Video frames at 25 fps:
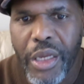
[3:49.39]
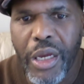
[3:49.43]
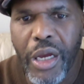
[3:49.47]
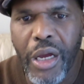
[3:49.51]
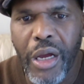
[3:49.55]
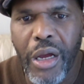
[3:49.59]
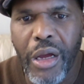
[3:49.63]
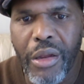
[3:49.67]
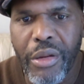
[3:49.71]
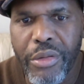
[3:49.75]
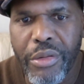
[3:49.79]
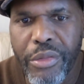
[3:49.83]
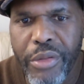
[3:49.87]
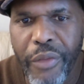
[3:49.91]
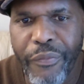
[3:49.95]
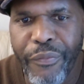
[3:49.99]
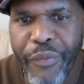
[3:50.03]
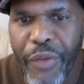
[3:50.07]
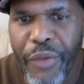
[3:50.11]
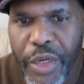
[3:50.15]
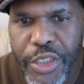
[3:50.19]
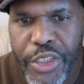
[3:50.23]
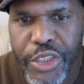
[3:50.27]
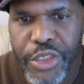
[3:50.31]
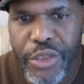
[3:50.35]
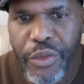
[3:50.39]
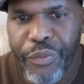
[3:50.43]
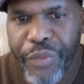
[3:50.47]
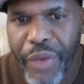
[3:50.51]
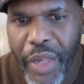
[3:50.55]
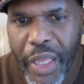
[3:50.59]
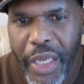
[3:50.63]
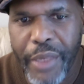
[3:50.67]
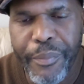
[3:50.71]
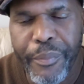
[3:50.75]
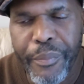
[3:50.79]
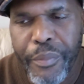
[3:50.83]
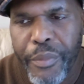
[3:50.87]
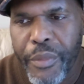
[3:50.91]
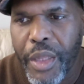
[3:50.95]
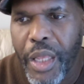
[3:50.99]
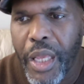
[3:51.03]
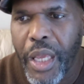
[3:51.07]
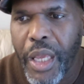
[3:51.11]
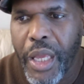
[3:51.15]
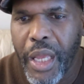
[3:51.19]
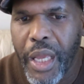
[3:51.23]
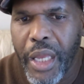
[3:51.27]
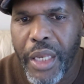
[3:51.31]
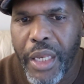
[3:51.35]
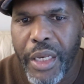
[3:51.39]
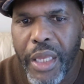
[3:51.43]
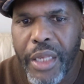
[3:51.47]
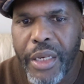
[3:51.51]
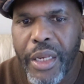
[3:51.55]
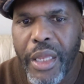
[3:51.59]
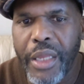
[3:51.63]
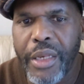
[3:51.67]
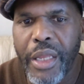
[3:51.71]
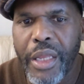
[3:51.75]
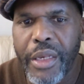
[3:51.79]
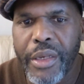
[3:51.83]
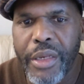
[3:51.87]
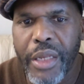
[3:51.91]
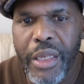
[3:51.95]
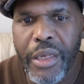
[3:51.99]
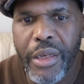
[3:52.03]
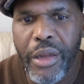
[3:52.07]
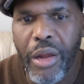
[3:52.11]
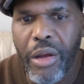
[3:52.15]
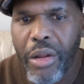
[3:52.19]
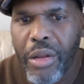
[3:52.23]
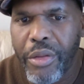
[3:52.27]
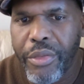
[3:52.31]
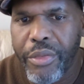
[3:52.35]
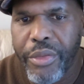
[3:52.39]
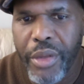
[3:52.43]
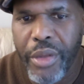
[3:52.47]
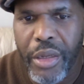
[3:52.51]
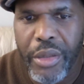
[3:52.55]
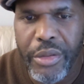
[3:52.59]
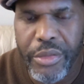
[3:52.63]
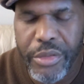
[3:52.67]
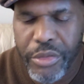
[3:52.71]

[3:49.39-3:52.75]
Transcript: the function of flight, and all